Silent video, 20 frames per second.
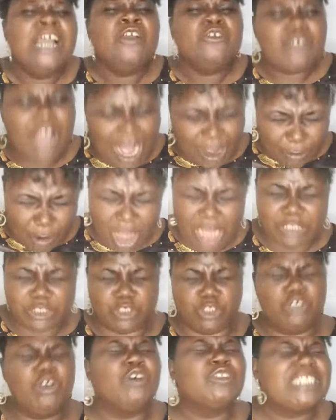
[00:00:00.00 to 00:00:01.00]
You are going
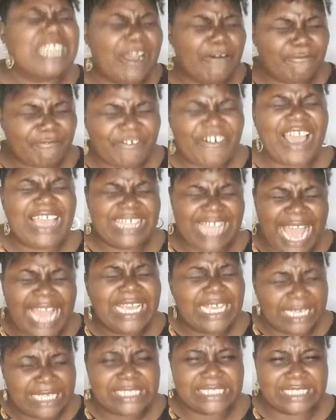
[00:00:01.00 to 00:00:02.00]
through the fire,
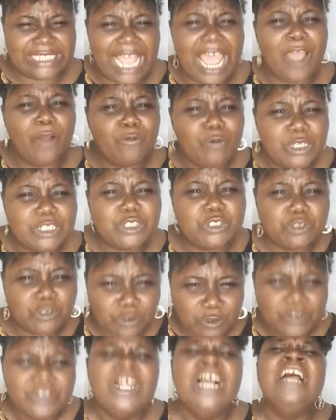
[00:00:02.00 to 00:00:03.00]
He is there with
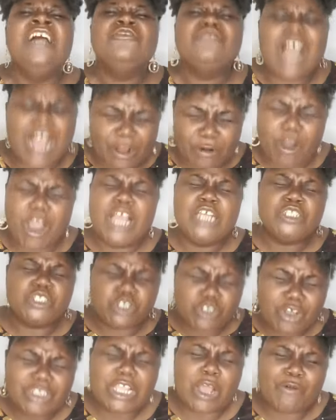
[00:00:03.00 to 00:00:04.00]
you. You are going
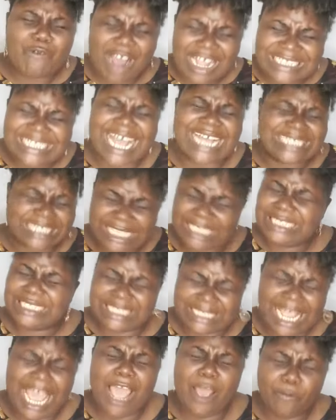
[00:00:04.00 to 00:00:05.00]
through the waters, He's
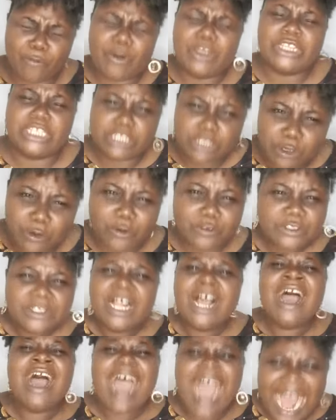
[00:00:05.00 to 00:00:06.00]
there with you. He
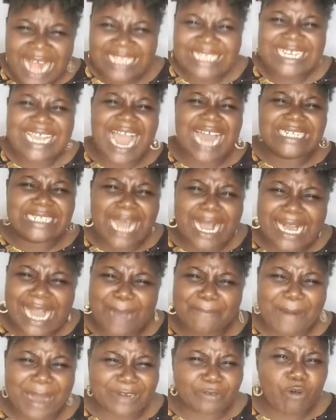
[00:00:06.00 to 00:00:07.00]
says,
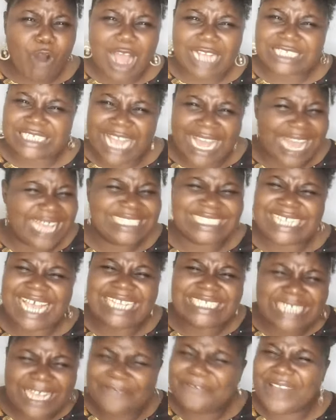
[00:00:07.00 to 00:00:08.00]
even
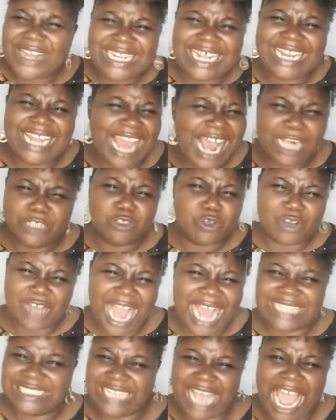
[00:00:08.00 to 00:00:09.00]
in hell, you
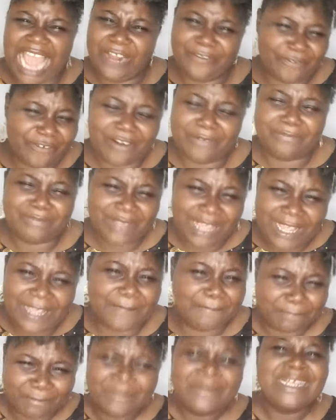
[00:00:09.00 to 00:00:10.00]
can't hide from
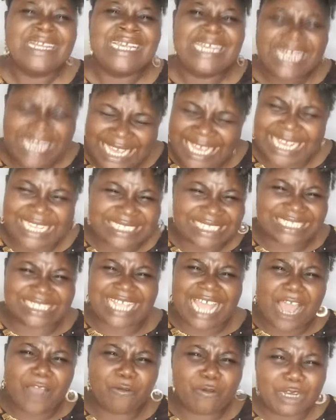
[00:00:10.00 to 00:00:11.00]
Him. He is
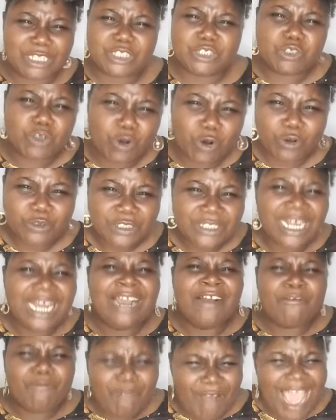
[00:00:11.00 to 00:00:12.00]
there with you.
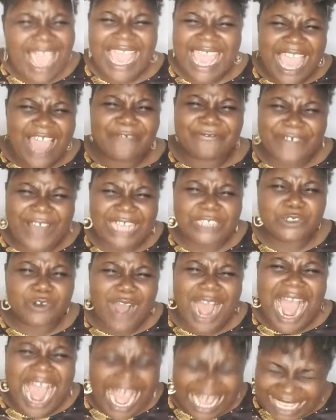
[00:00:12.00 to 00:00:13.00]
Wherever you
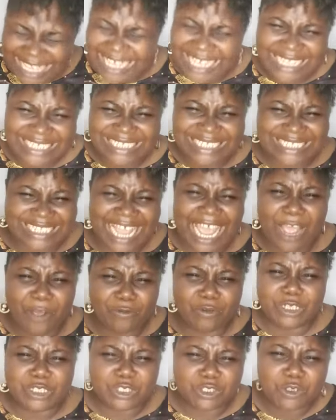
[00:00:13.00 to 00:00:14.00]
are, He is there
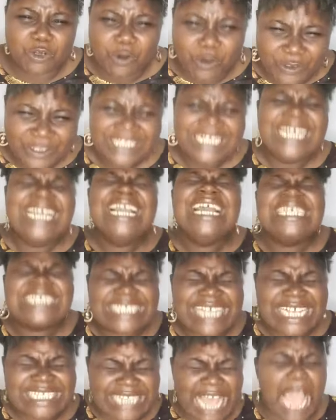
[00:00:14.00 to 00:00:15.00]
with you. He
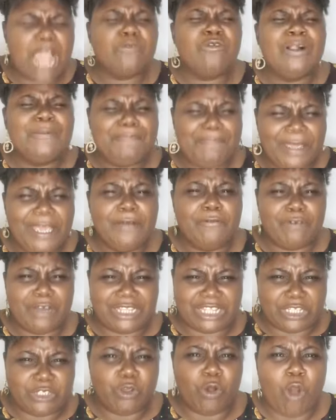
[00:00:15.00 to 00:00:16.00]
says, I will be
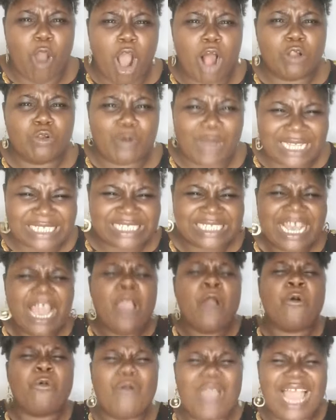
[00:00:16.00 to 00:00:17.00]
with you always.
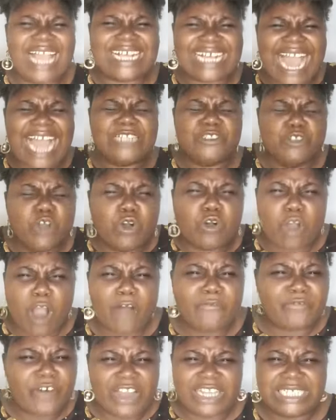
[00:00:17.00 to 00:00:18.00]
Where can you
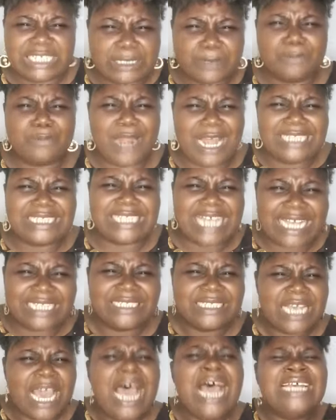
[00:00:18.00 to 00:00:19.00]
go for his
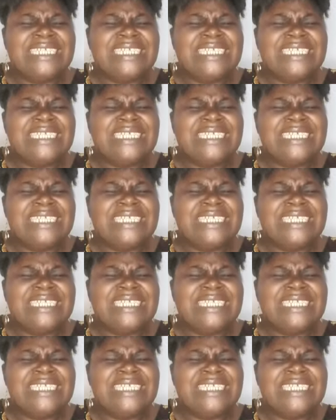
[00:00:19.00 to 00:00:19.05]
presence?